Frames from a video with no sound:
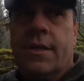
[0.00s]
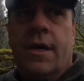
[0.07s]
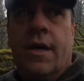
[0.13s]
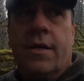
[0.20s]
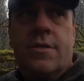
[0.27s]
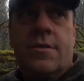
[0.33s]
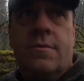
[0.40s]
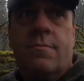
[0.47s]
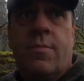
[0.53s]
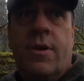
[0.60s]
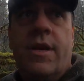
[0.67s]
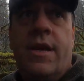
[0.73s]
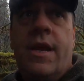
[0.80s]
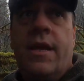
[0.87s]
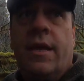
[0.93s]
It's
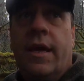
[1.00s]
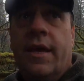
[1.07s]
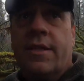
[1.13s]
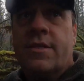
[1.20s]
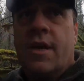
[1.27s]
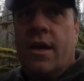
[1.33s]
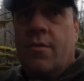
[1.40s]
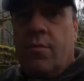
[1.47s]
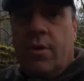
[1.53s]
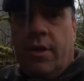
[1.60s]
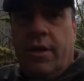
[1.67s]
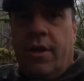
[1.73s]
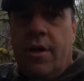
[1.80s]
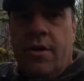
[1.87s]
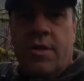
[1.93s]
pretty neat. Like, it's got
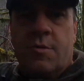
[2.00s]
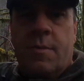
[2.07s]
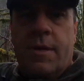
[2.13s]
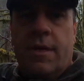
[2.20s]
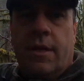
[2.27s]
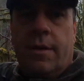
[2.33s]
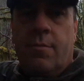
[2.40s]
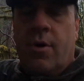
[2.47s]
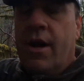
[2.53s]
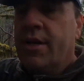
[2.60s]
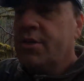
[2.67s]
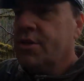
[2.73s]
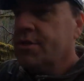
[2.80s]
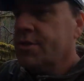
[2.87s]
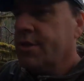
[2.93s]
really long spindly
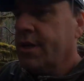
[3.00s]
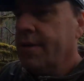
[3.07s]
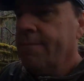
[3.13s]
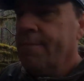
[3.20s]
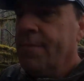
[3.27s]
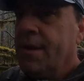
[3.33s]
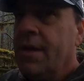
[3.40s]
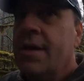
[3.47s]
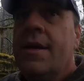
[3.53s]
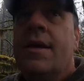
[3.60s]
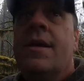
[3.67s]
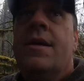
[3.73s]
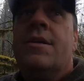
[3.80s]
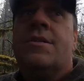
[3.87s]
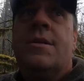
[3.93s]
branches.
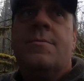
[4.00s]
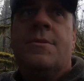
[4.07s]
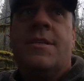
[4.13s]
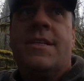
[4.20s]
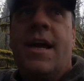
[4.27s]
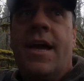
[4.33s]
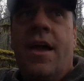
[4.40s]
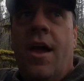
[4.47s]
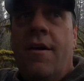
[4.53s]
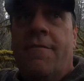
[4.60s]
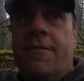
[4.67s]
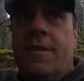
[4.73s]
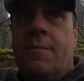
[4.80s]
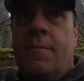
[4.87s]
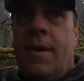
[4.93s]
Seems to die
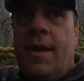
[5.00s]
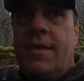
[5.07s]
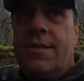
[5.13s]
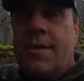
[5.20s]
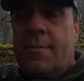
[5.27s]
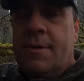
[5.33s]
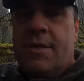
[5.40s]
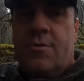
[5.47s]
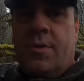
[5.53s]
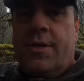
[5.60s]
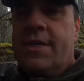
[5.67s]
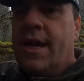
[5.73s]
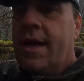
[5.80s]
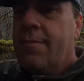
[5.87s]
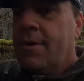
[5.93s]
off at the base. I mean, it doesn't really
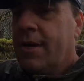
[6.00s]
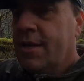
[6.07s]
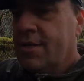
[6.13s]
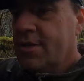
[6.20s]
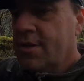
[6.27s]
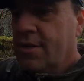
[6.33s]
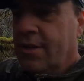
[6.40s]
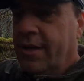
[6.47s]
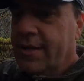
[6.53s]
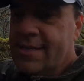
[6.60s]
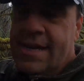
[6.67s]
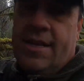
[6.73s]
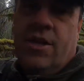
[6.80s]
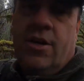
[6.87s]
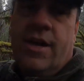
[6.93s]
die, but it gets all like
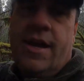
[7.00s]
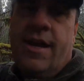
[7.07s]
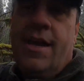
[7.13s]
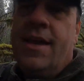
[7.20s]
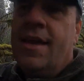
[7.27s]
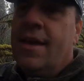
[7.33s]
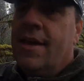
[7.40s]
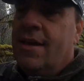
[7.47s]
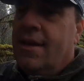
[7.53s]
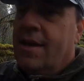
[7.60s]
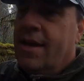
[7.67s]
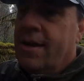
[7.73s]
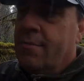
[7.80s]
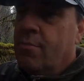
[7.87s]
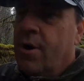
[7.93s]
dead looking
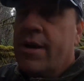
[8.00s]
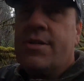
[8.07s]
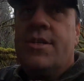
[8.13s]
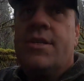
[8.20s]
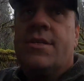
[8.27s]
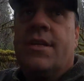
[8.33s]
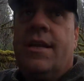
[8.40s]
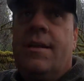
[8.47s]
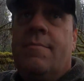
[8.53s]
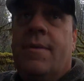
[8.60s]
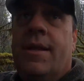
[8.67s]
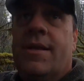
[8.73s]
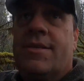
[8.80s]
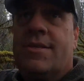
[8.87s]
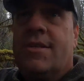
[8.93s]
and it breaks easily,
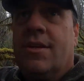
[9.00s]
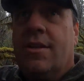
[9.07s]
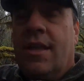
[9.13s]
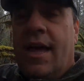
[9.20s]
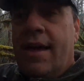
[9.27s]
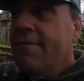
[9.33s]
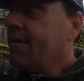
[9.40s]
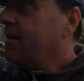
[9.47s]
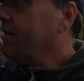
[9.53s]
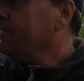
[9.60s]
but it's still live out